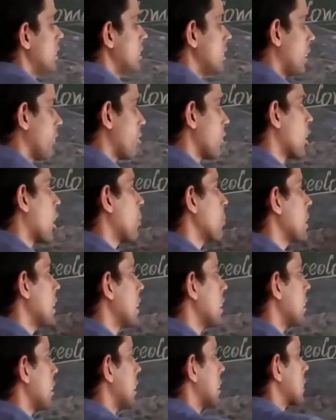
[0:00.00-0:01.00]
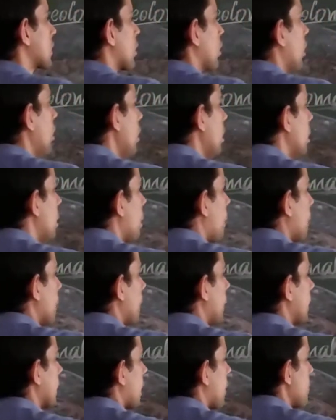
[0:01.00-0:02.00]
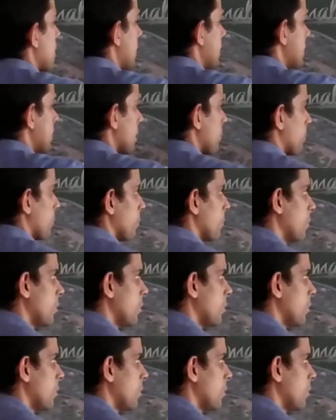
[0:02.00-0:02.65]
the phenomenon is called metamerism.